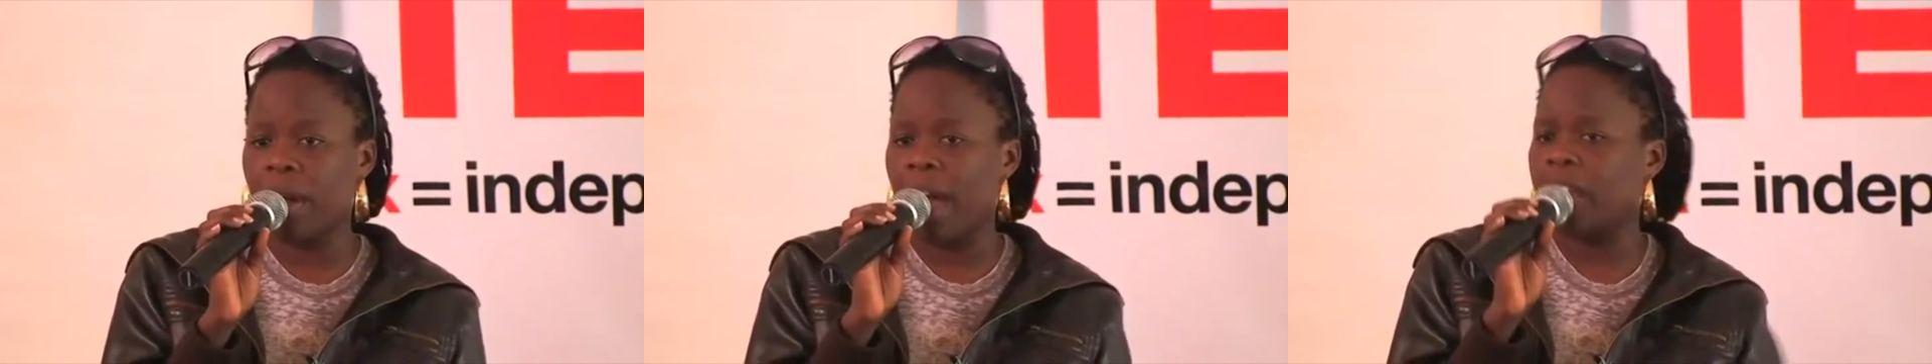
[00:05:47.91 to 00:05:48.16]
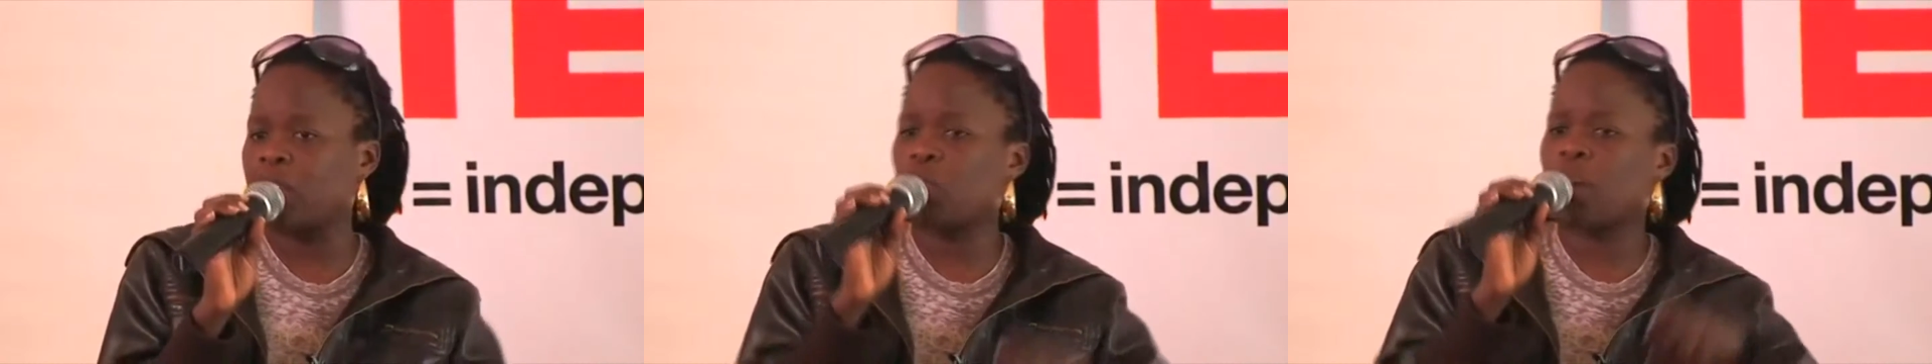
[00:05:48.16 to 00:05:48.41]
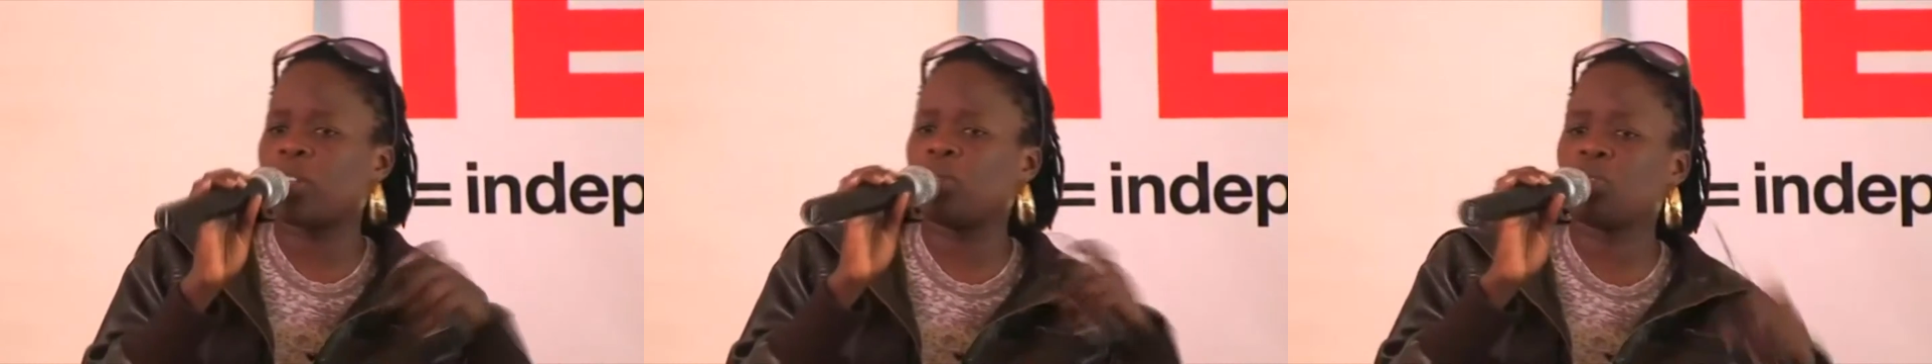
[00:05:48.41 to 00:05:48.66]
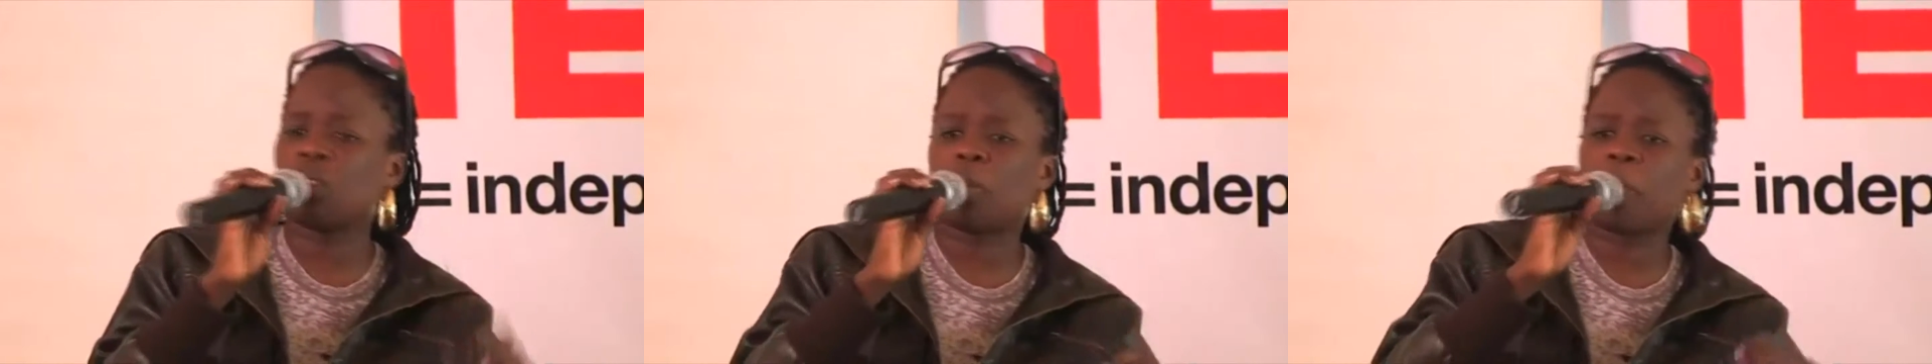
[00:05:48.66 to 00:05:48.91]
And so I do
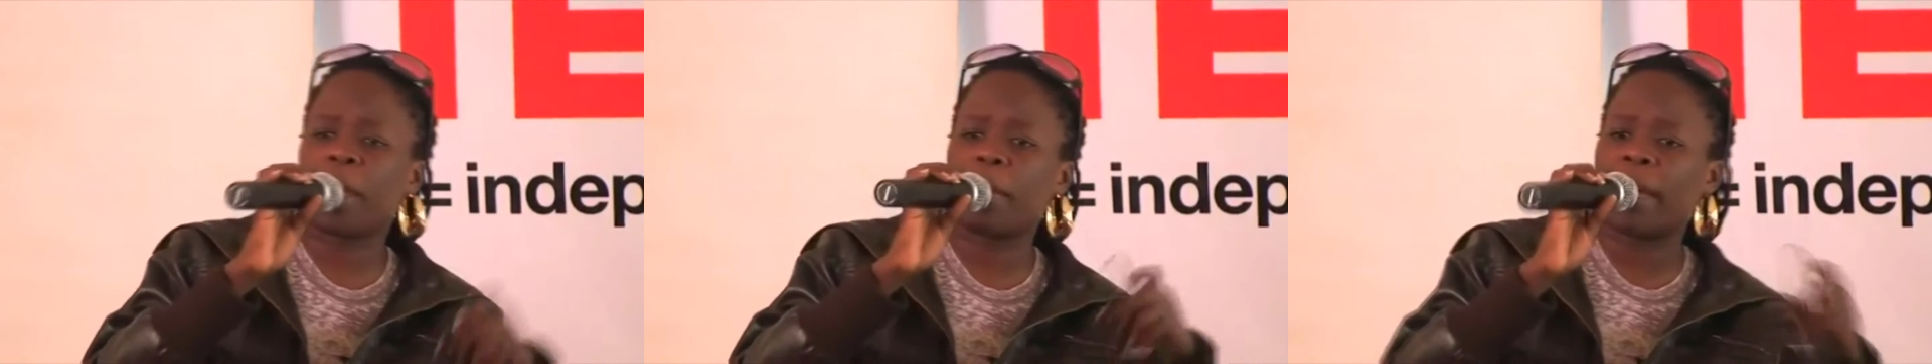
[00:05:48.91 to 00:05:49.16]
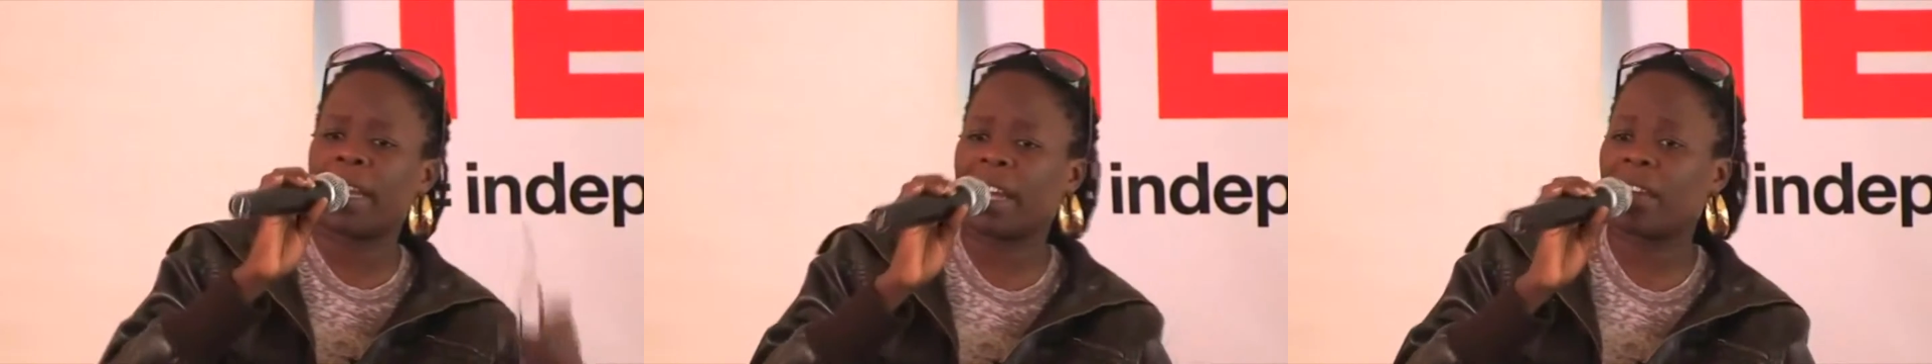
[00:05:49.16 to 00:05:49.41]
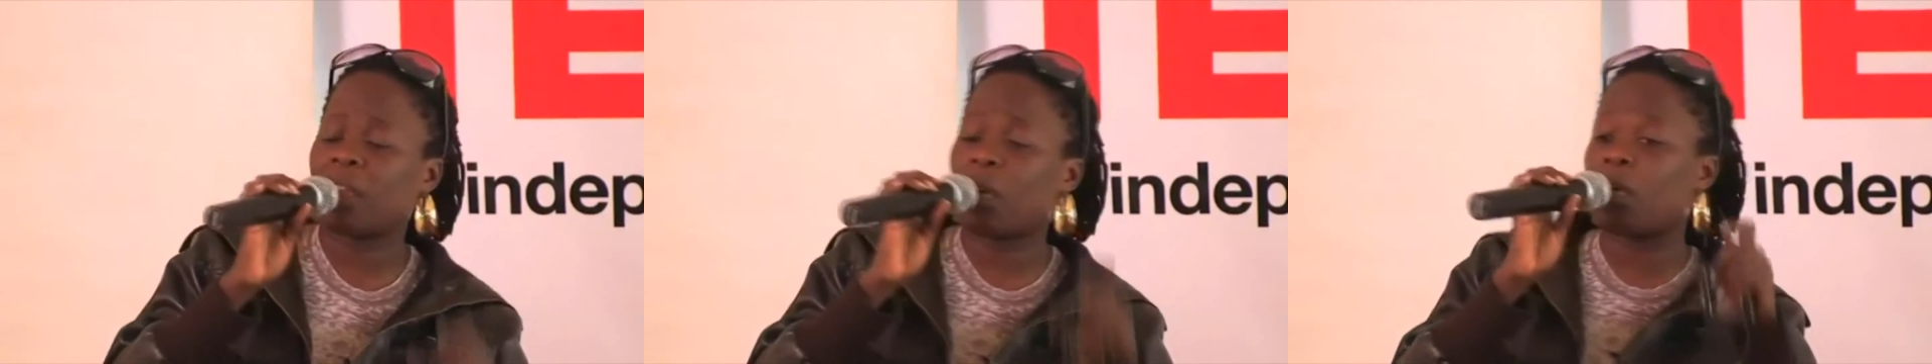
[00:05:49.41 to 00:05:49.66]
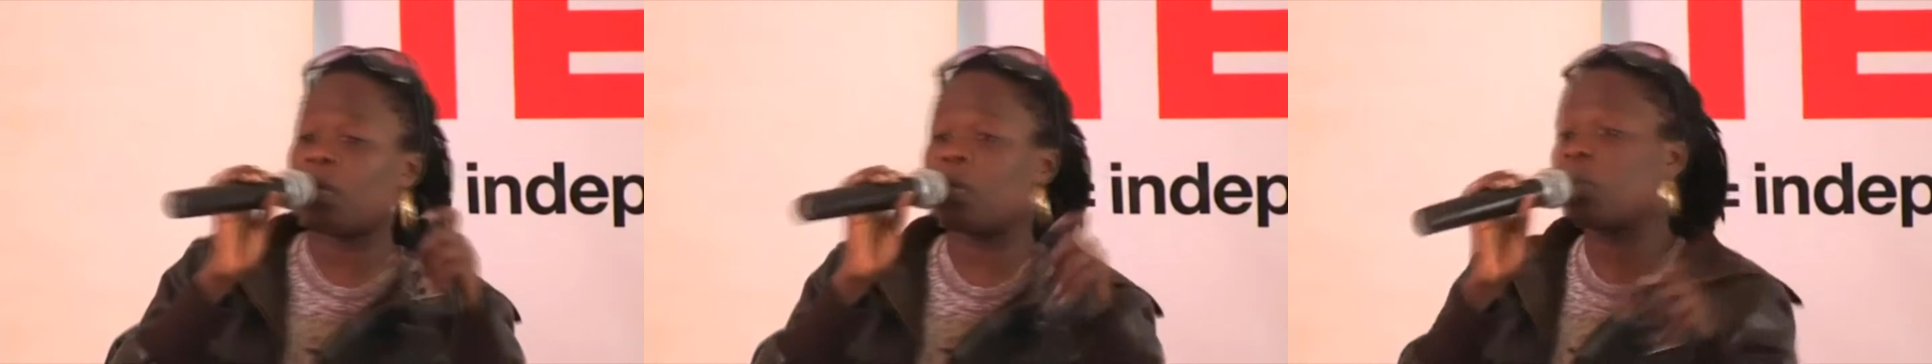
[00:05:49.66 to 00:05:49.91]
not peg my life
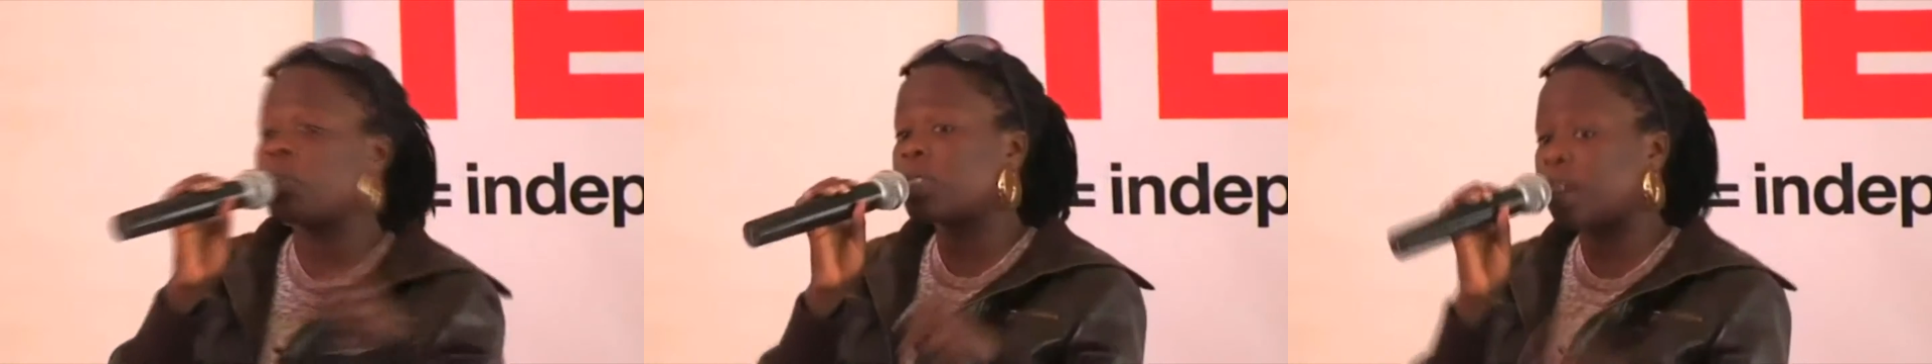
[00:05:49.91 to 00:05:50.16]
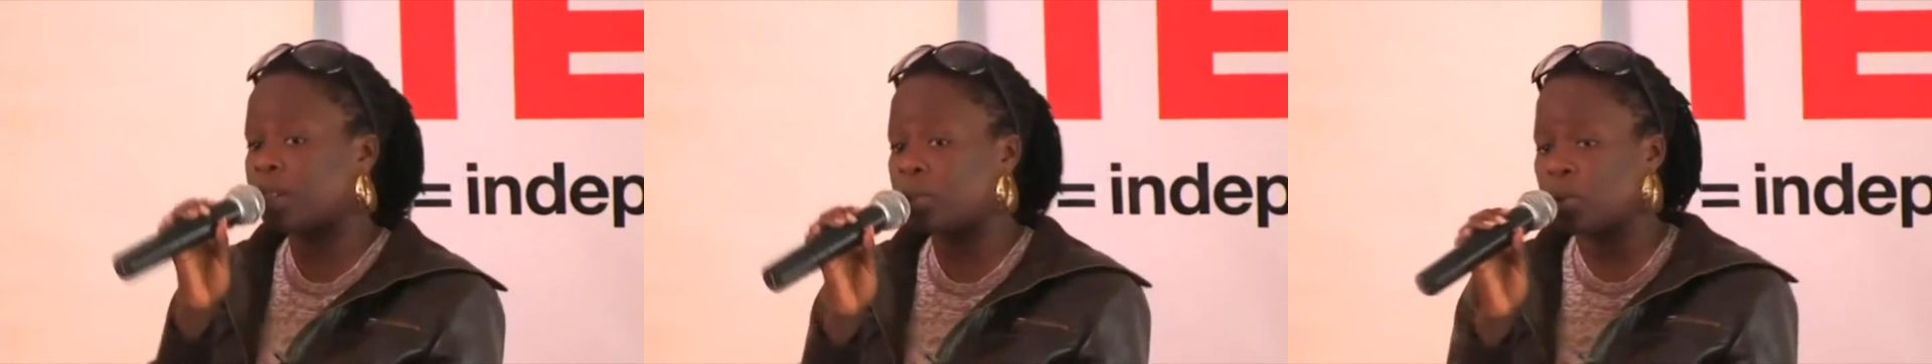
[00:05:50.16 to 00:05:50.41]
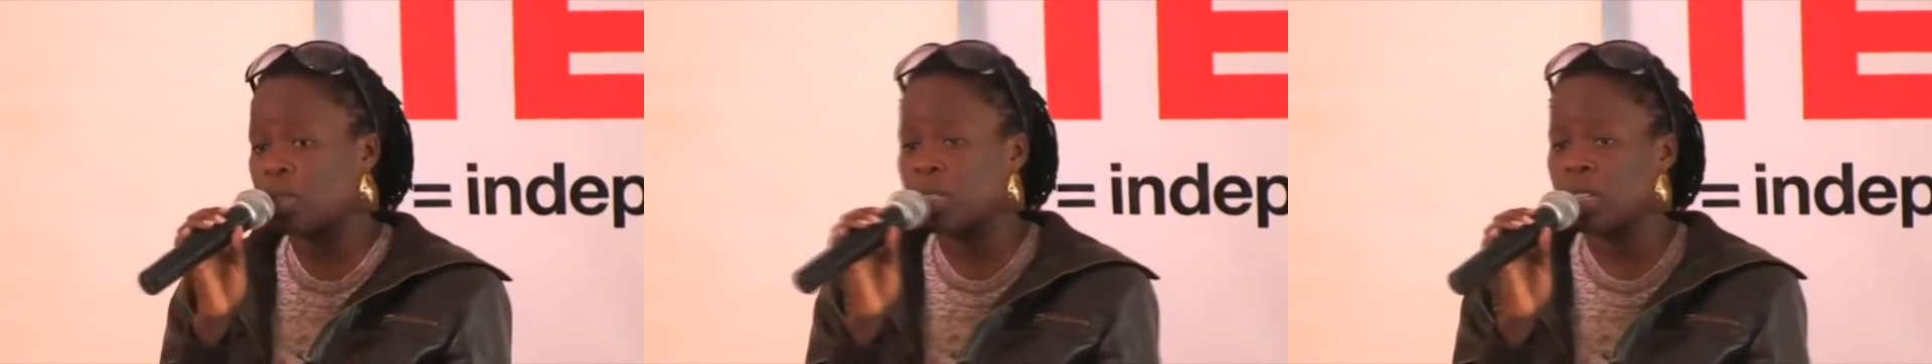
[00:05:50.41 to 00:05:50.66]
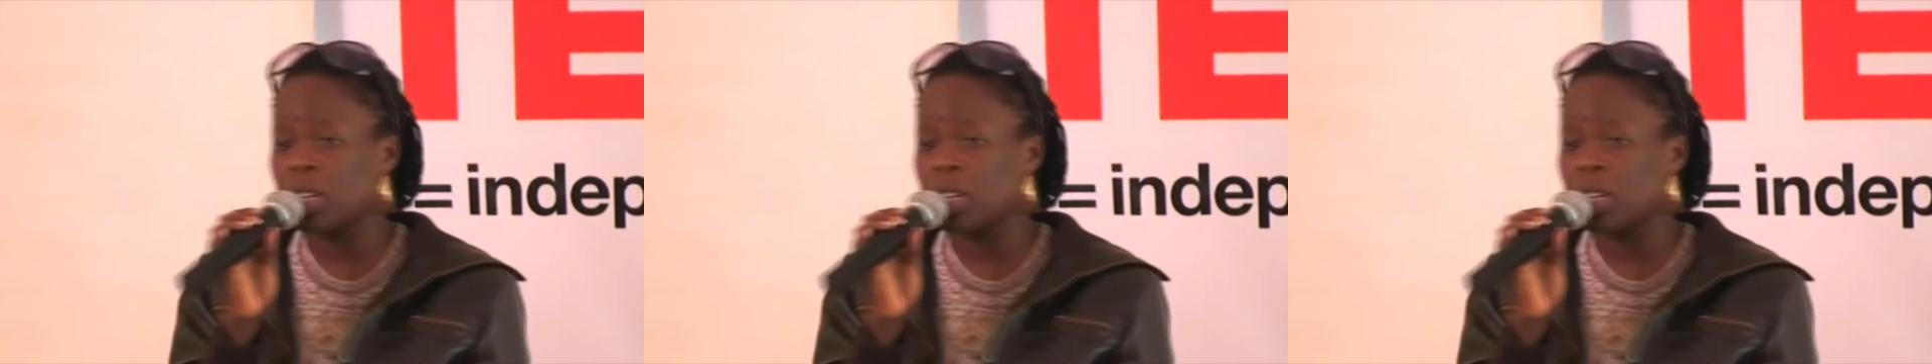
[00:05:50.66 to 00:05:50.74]
on those titles.